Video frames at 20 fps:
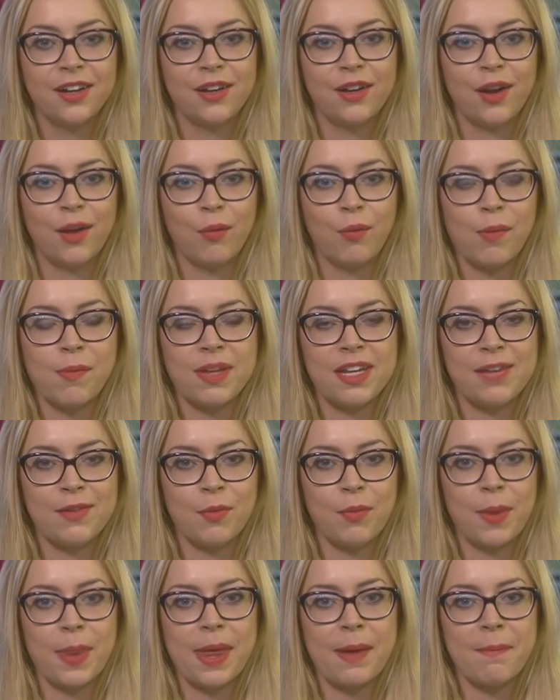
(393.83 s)
Women,
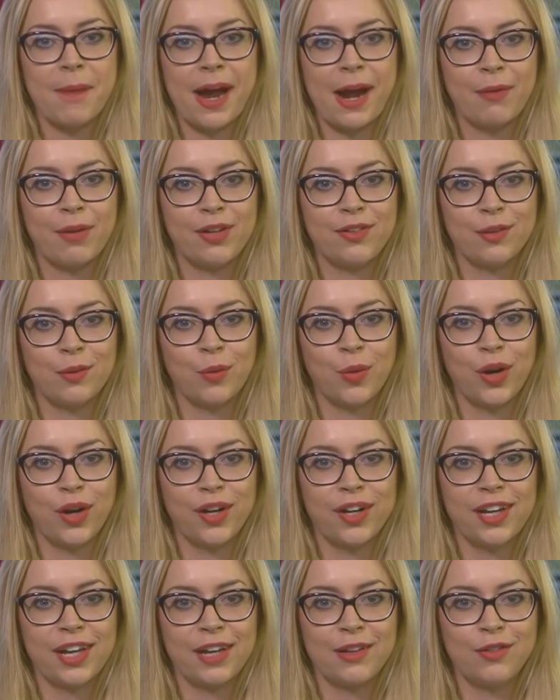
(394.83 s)
even when they're married and
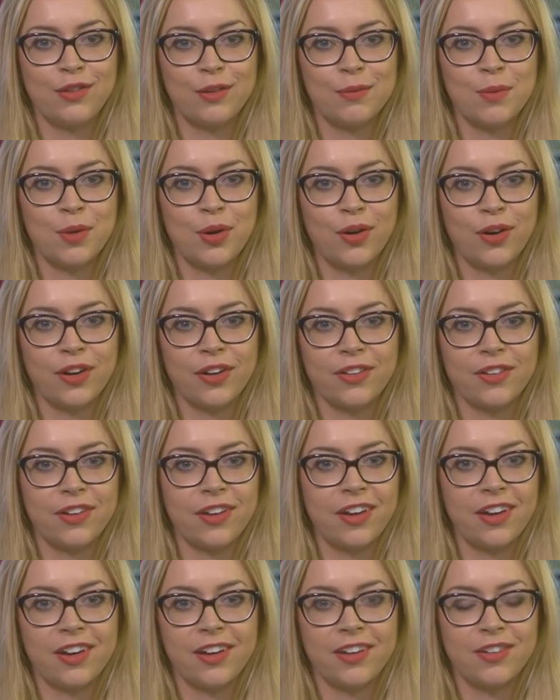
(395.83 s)
working, do more
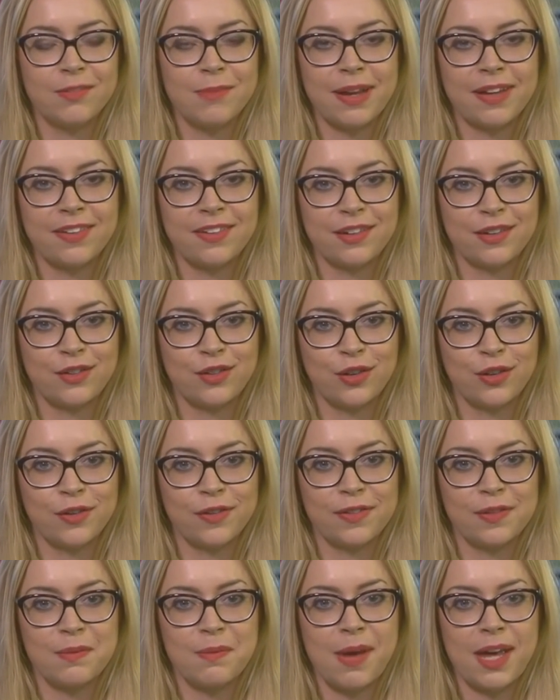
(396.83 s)
domestic
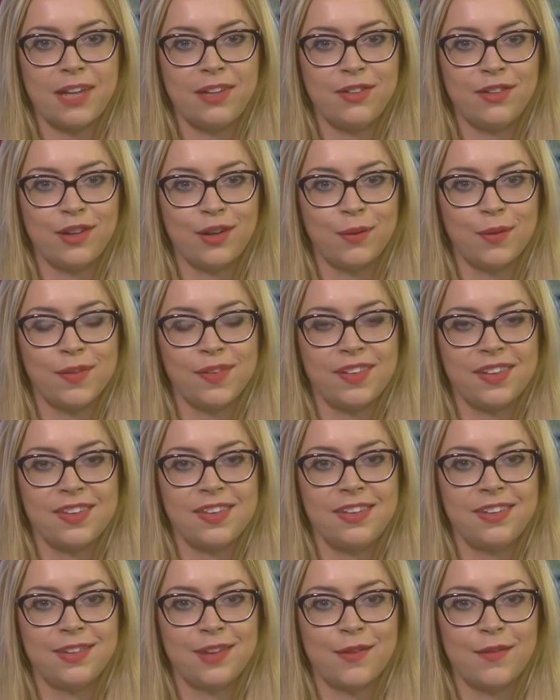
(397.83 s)
chores than men do. We've seen
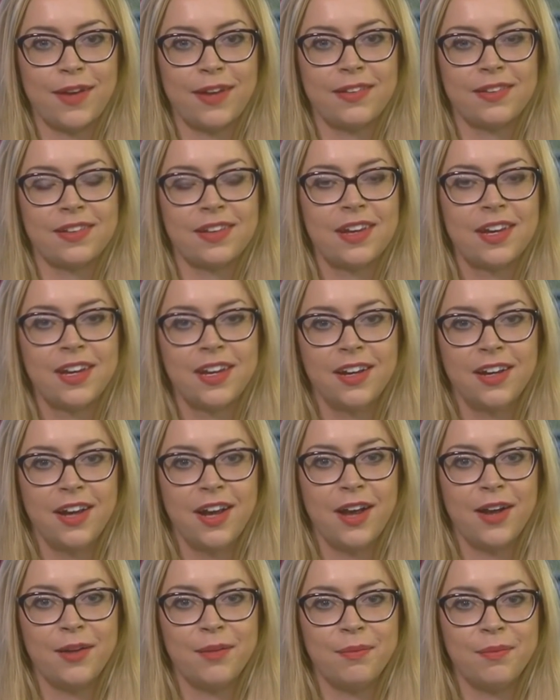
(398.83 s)
these surveys
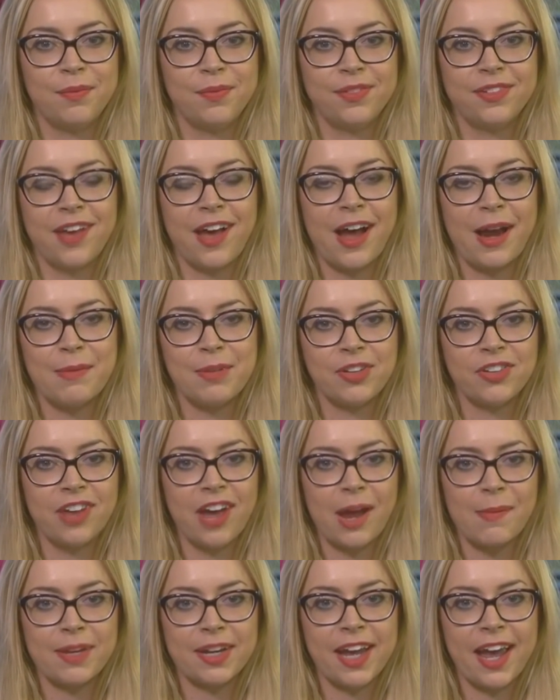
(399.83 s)
time and
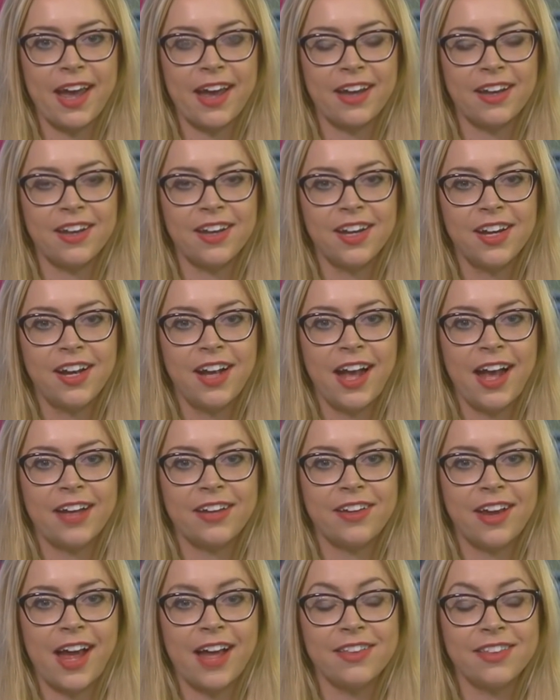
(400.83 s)
time again,
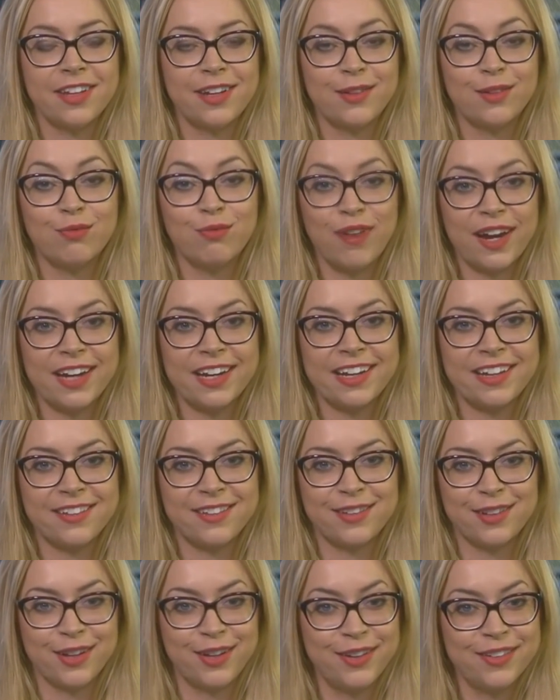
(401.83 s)
and I think it's really
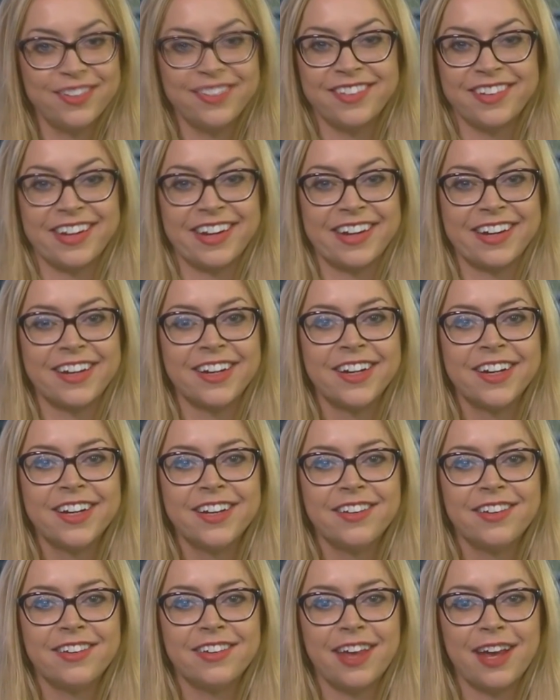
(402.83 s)
insulting
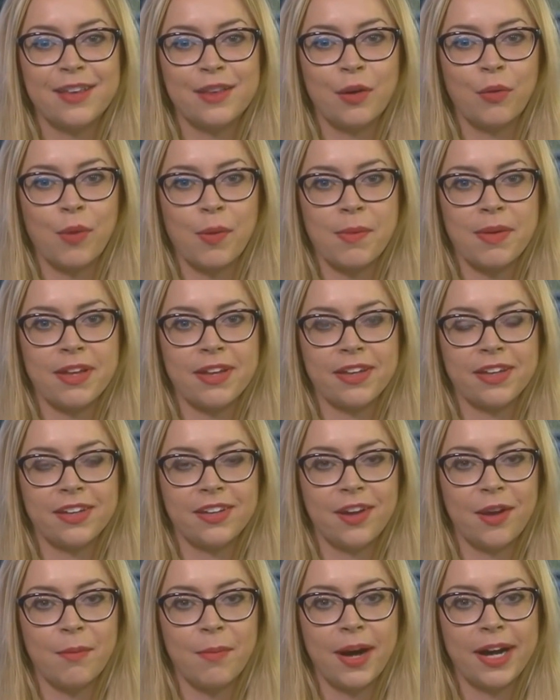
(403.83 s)
to say that women,
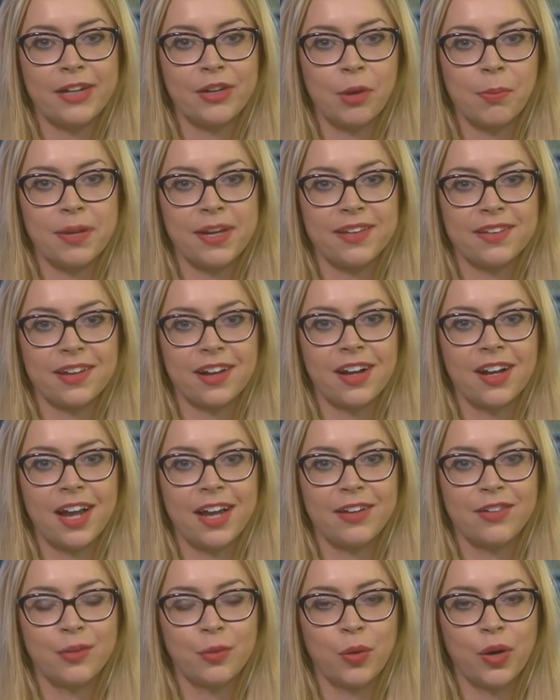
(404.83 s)
might not be as
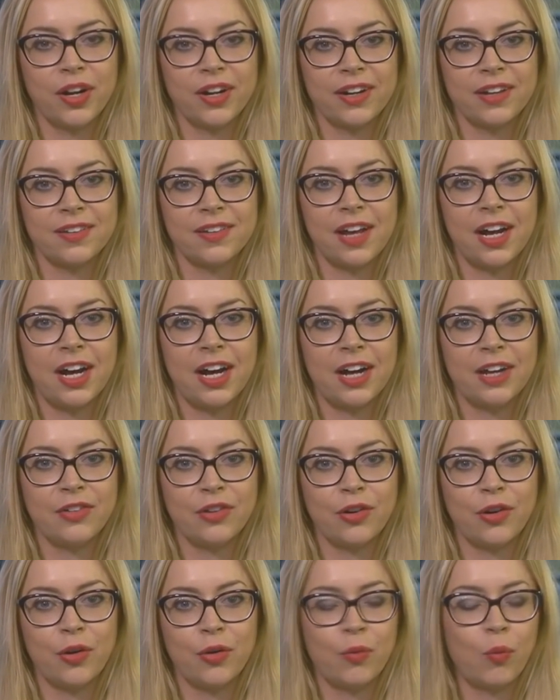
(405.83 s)
inclined to work as
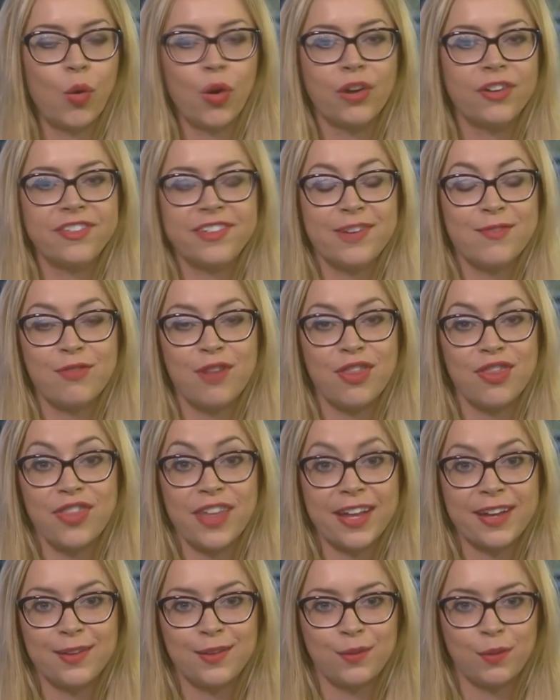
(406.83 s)
hard or want different
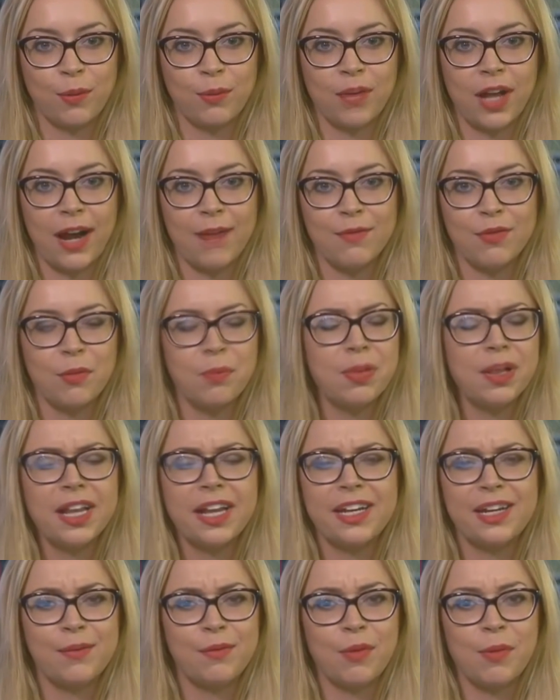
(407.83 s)
things from life. There are
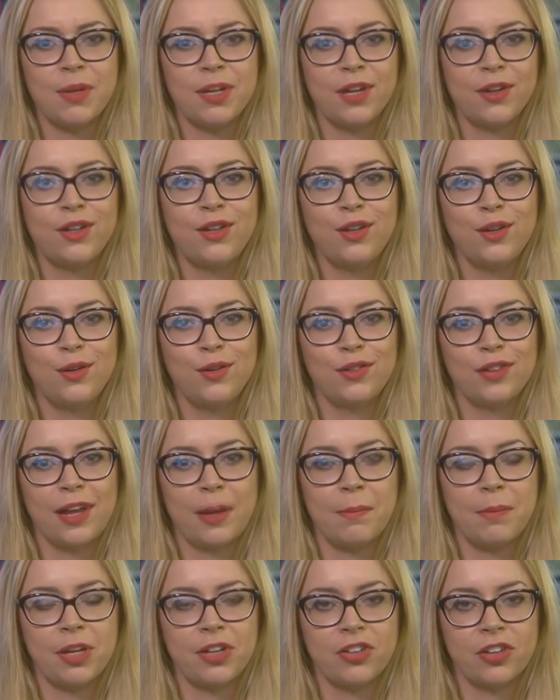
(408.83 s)
plenty of women who are
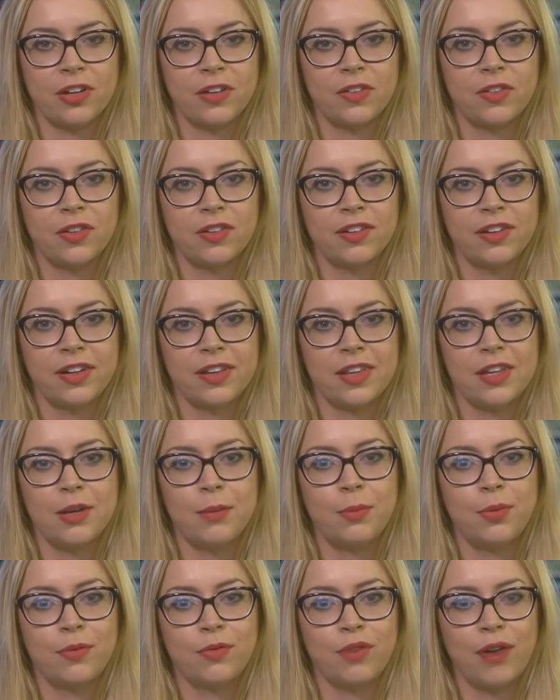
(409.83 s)
hugely ambitious. Just look at the
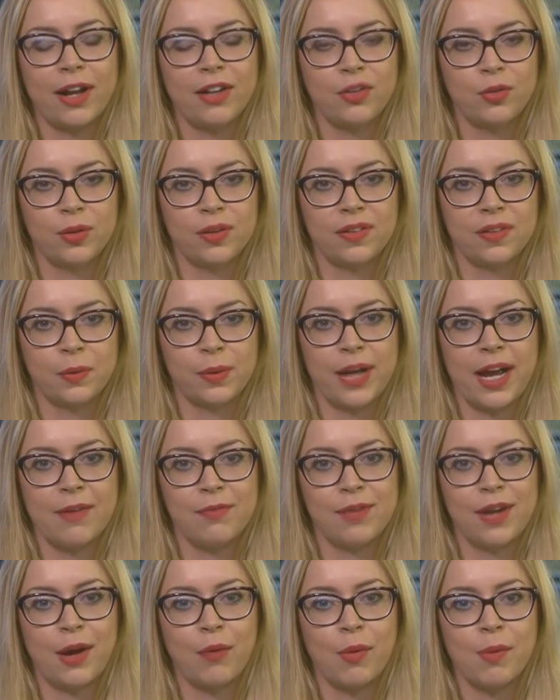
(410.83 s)
number of graduates that we
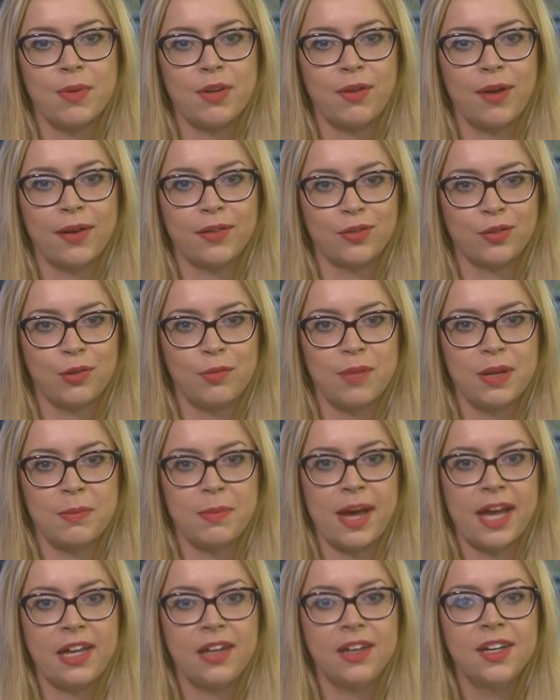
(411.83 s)
have now. Women are
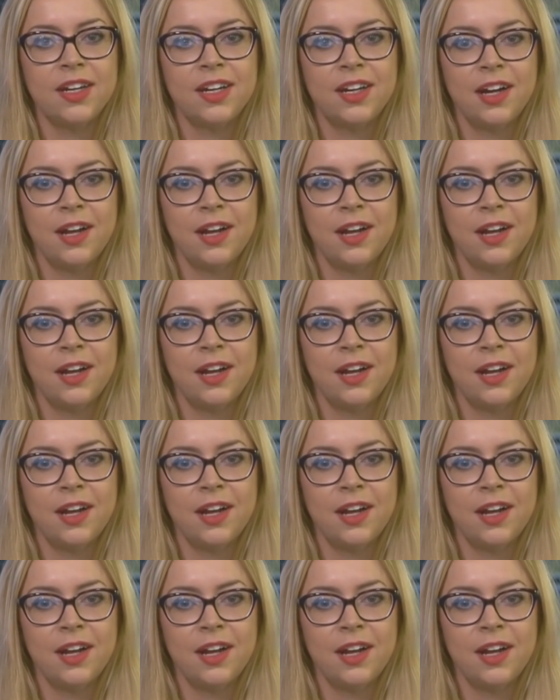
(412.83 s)
outstripping men.